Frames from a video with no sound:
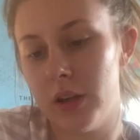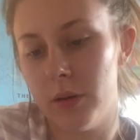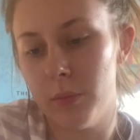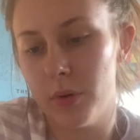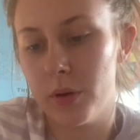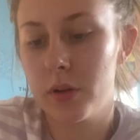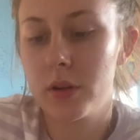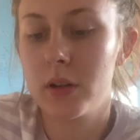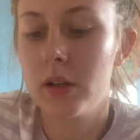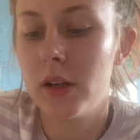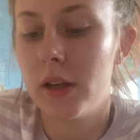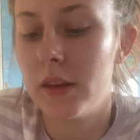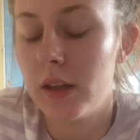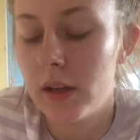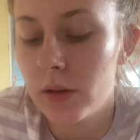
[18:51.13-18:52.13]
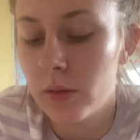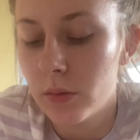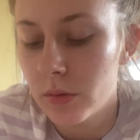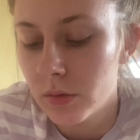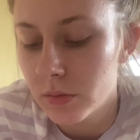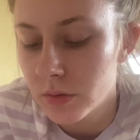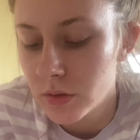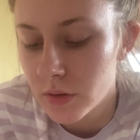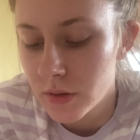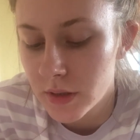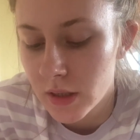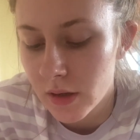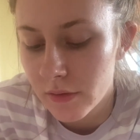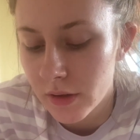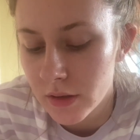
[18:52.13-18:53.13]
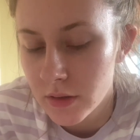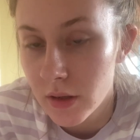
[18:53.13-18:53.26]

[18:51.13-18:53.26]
in a book and then it will sort itself out.